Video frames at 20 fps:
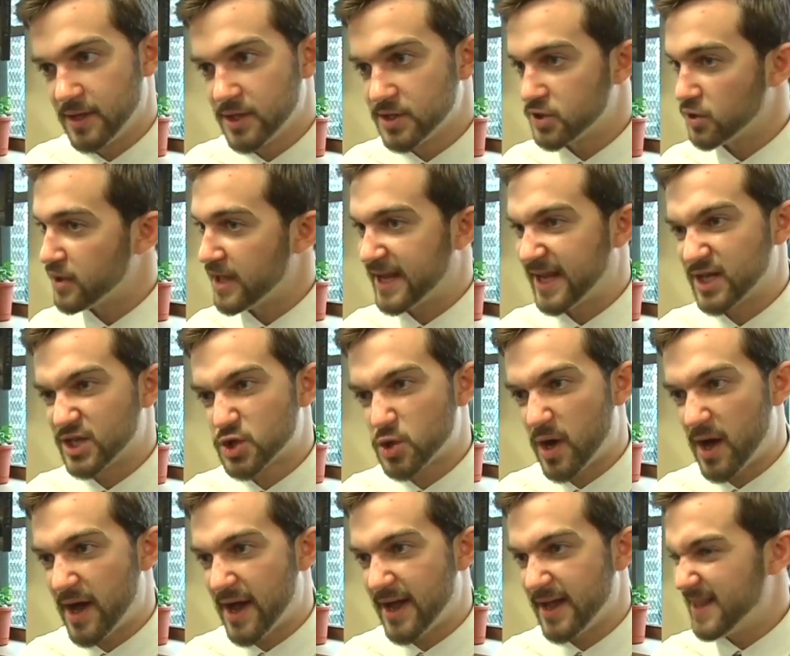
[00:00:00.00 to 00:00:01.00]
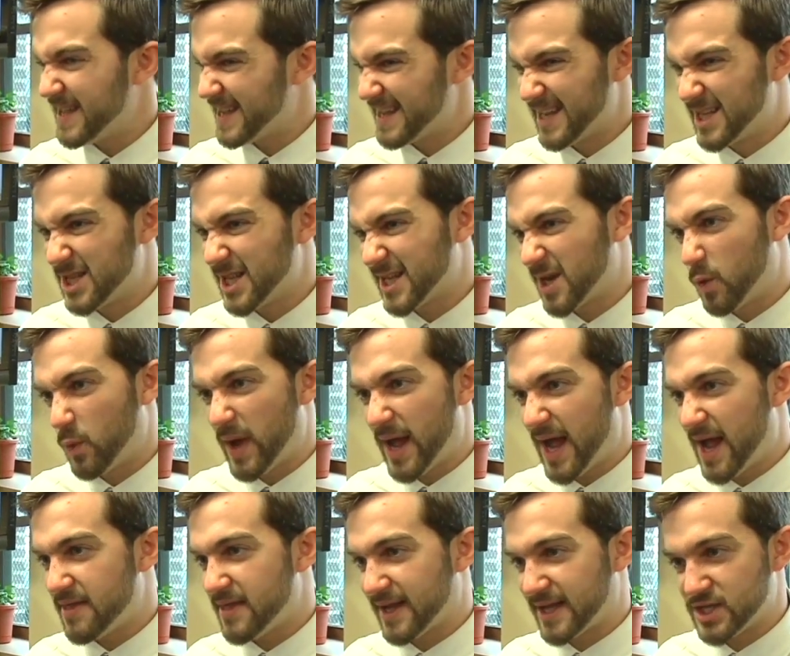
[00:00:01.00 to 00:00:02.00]
So they can click
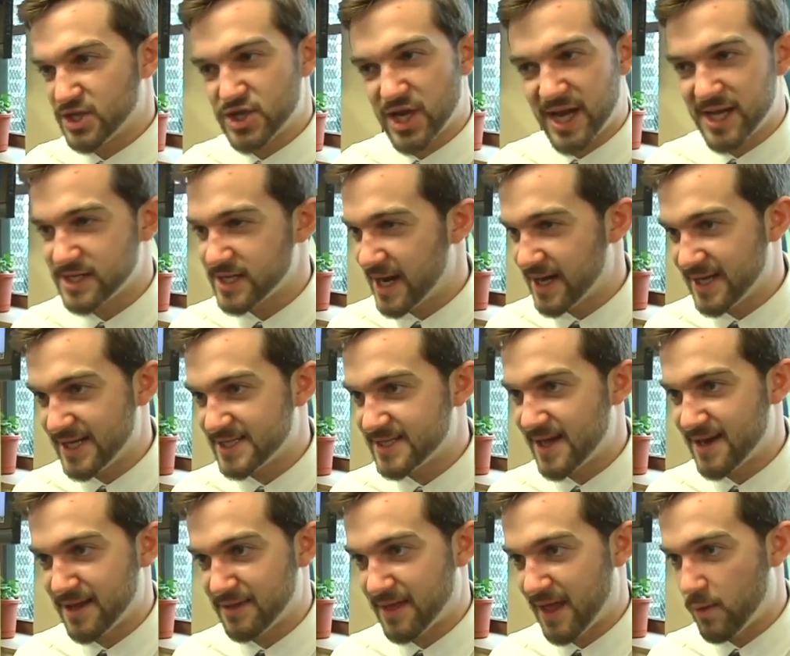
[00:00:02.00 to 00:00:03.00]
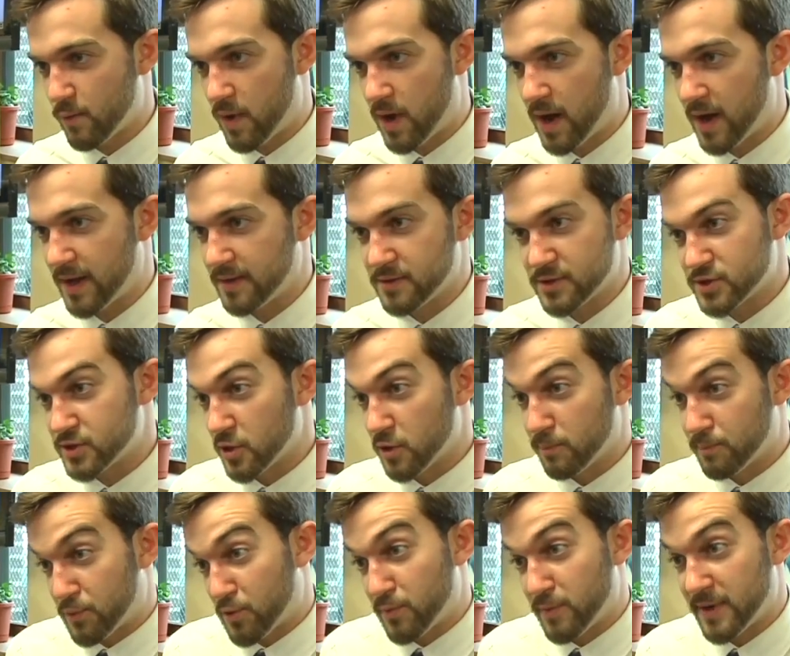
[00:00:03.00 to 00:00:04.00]
away, they can change any setting they want, and there's no
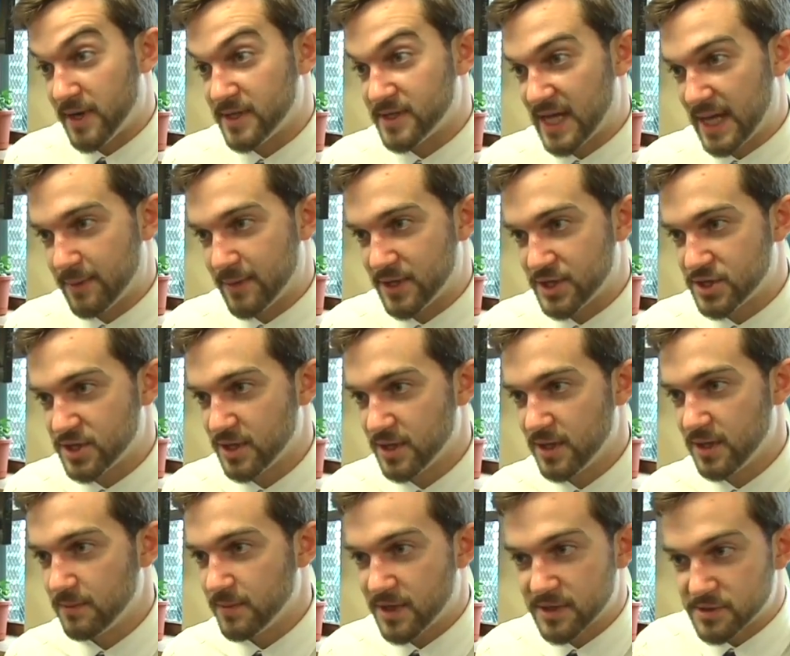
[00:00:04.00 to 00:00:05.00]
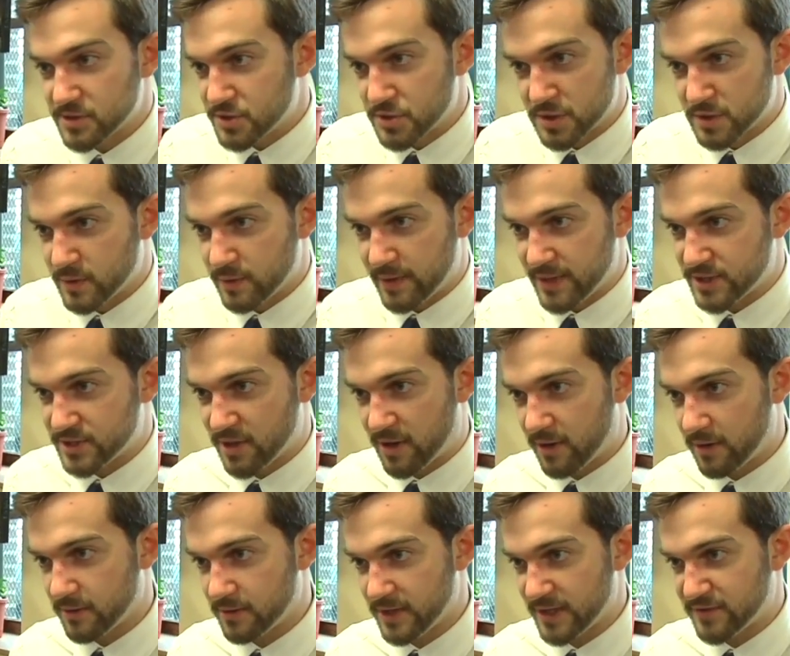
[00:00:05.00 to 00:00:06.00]
permanent damage. Because as soon as we
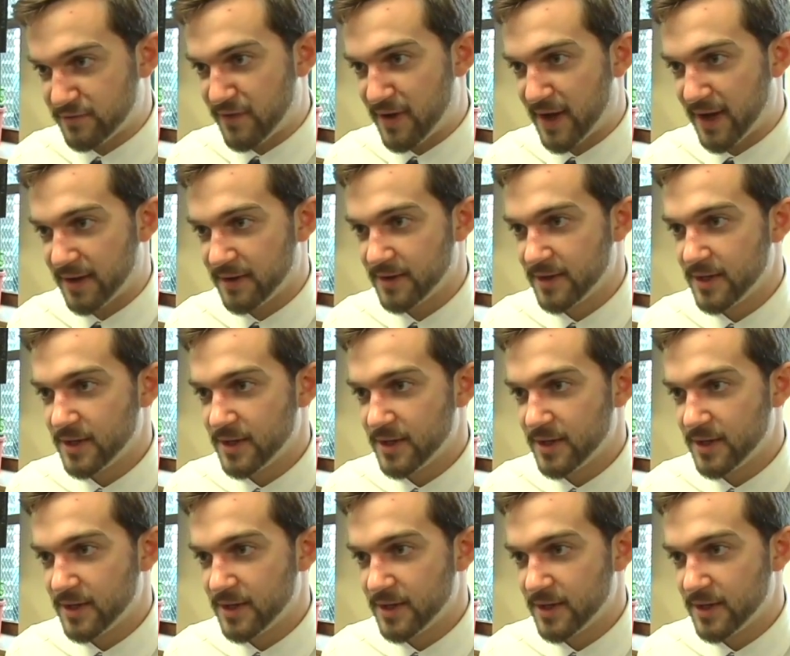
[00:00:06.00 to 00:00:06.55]
restart, it's fine.